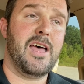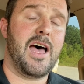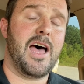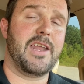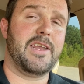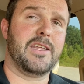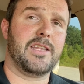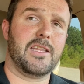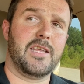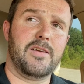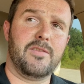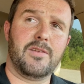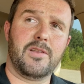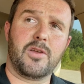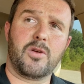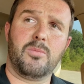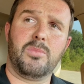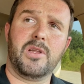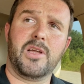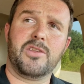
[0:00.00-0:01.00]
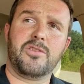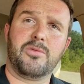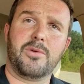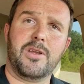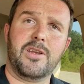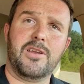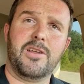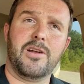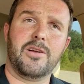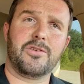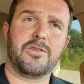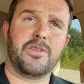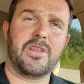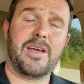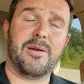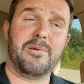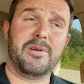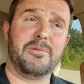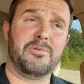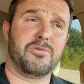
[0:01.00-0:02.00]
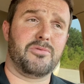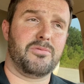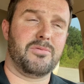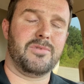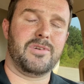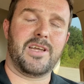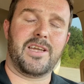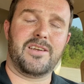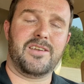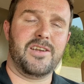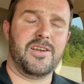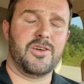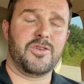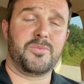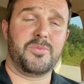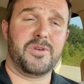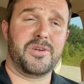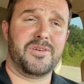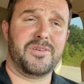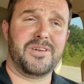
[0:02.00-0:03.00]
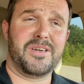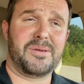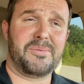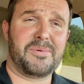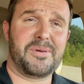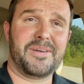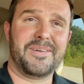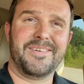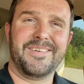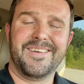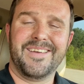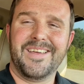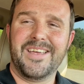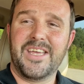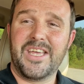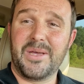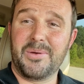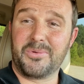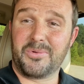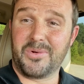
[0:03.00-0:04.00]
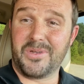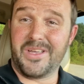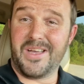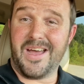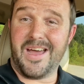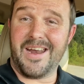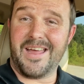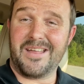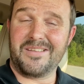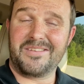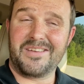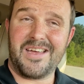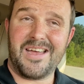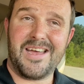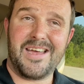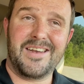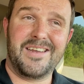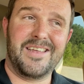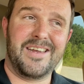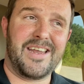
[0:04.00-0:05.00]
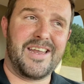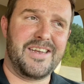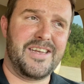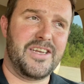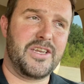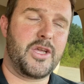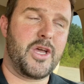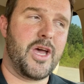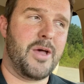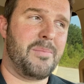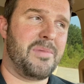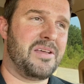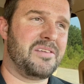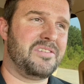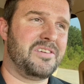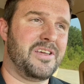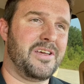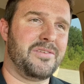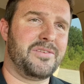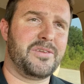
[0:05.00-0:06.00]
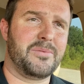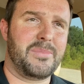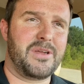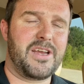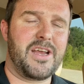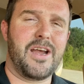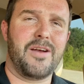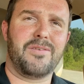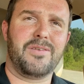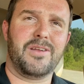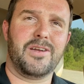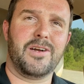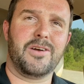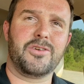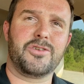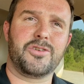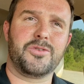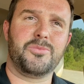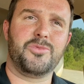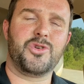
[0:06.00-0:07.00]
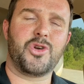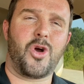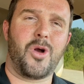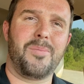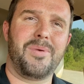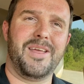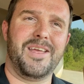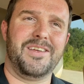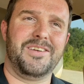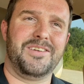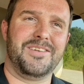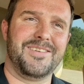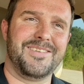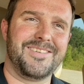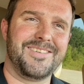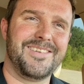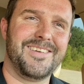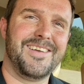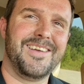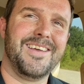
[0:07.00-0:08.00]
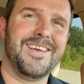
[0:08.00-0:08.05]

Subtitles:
I did leave a little blood, sweat, and tears on that one. It was not tears, but anyway, it was really hot outside, and I did cut myself, so be careful. There are some sharp edges.